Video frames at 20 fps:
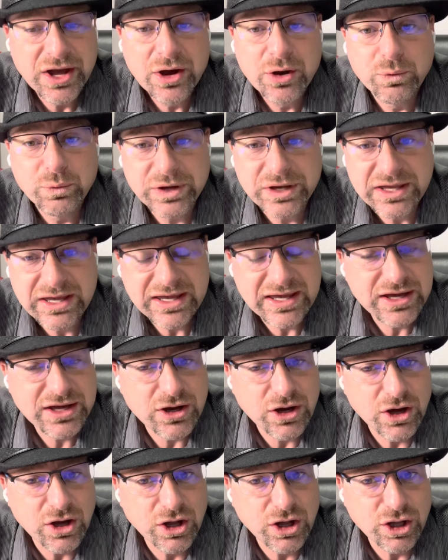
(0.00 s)
We
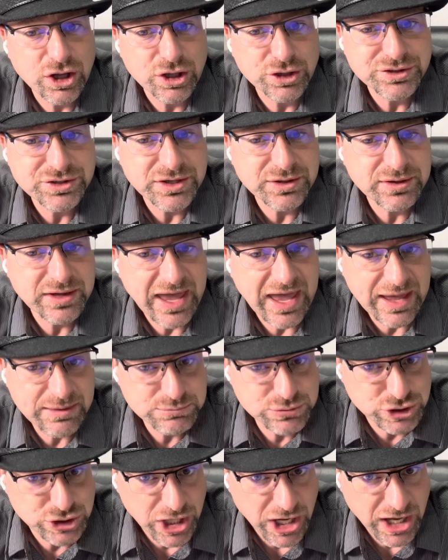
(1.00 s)
called
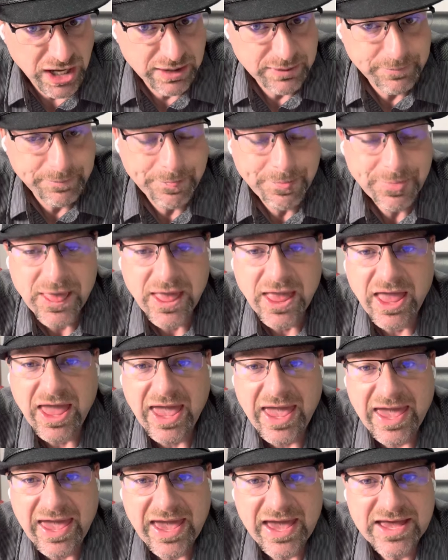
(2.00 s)
MSHA,
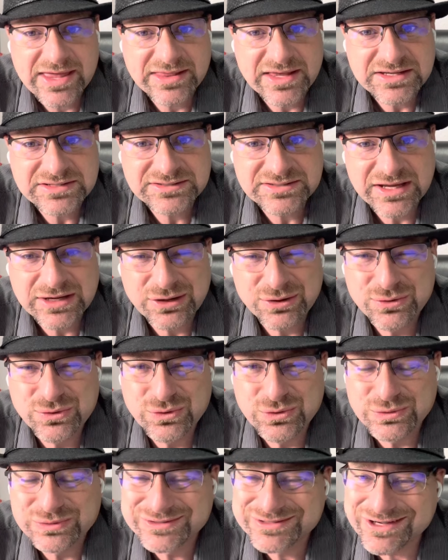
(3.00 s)
and they said,
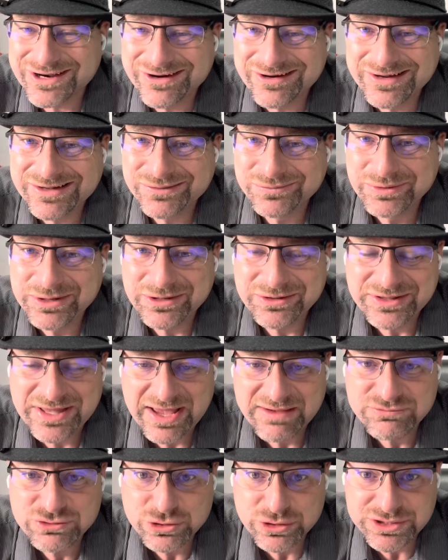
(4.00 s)
oh, sorry, we only
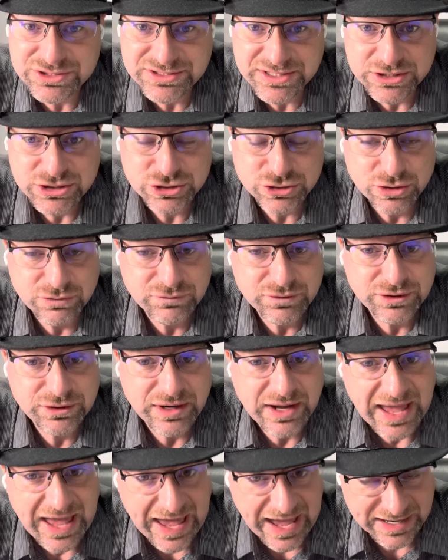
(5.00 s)
have jurisdiction
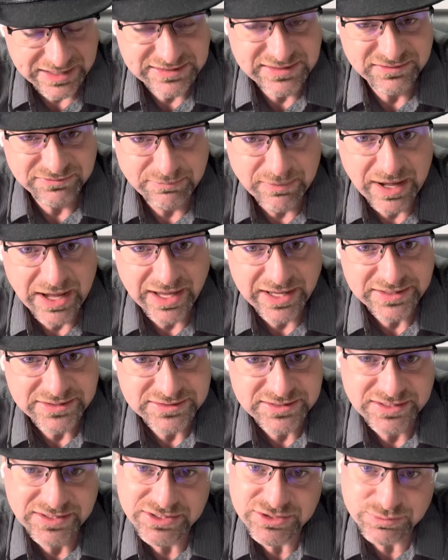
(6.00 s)
over active mines,
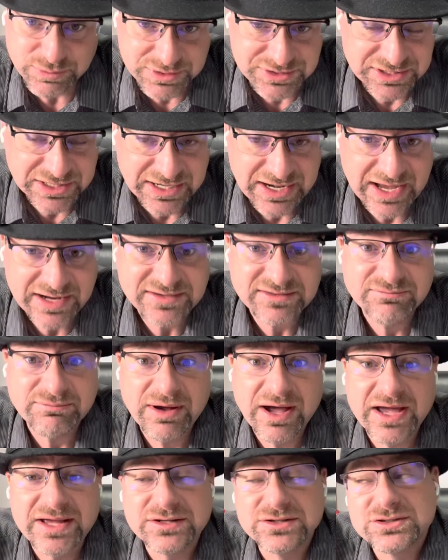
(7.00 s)
and this wasn't an active mine.